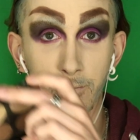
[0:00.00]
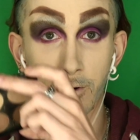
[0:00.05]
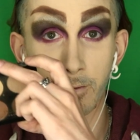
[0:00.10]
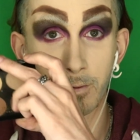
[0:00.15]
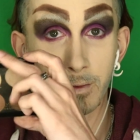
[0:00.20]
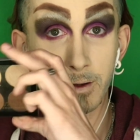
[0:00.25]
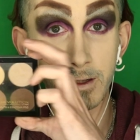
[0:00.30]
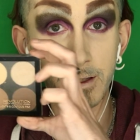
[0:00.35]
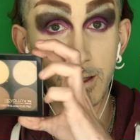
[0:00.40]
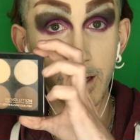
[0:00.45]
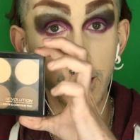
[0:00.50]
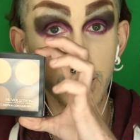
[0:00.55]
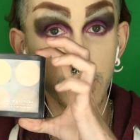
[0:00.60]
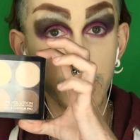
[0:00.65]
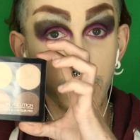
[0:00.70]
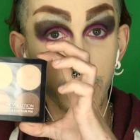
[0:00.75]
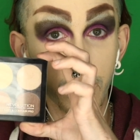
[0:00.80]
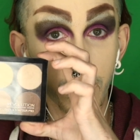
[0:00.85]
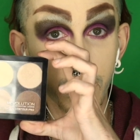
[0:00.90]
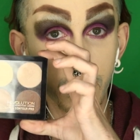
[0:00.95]
probably said
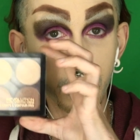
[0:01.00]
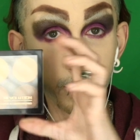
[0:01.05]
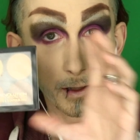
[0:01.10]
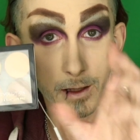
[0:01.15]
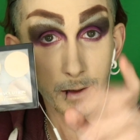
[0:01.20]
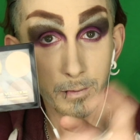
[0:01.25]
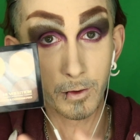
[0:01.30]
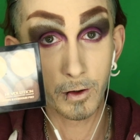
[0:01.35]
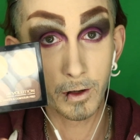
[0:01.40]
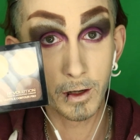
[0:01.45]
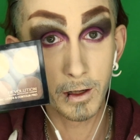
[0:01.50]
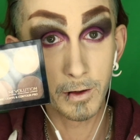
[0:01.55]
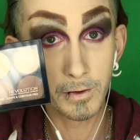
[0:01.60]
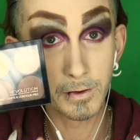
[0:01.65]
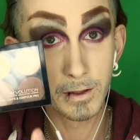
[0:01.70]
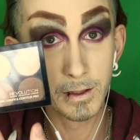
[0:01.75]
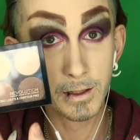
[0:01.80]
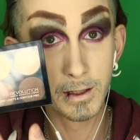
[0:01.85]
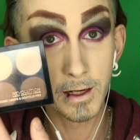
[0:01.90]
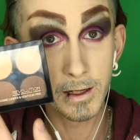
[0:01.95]
this already, but I'm gonna
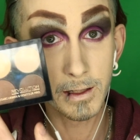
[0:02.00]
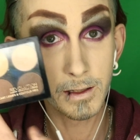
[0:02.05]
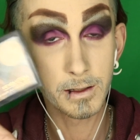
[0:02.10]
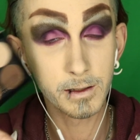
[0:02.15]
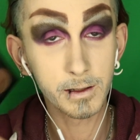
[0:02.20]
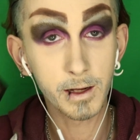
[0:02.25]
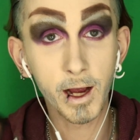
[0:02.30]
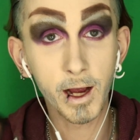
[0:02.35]
use this